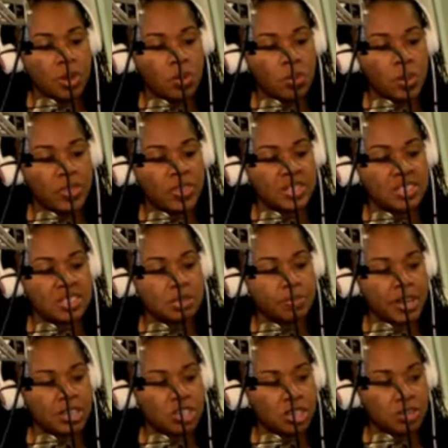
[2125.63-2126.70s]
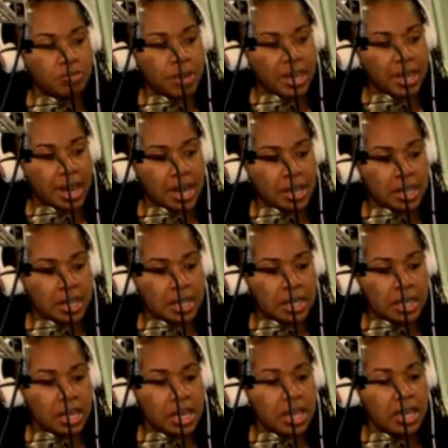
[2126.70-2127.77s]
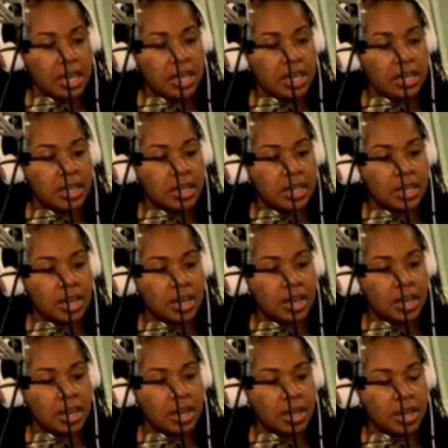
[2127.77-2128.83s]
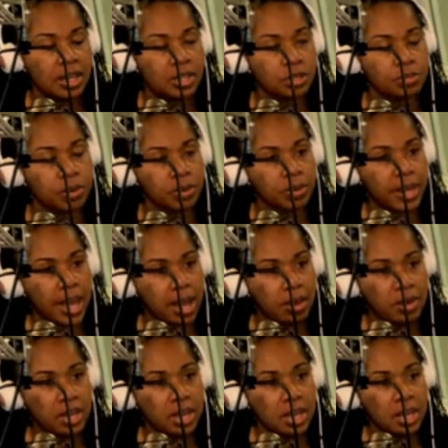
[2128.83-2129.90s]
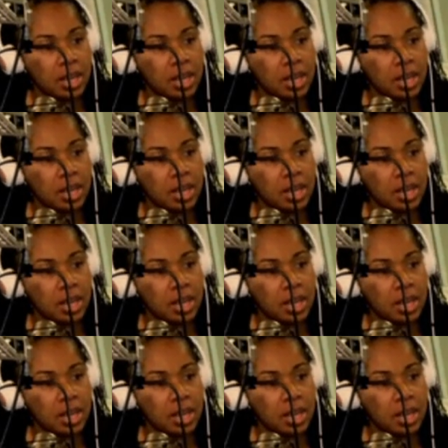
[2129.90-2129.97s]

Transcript: With the suspension of my colleague in Hillsborough County,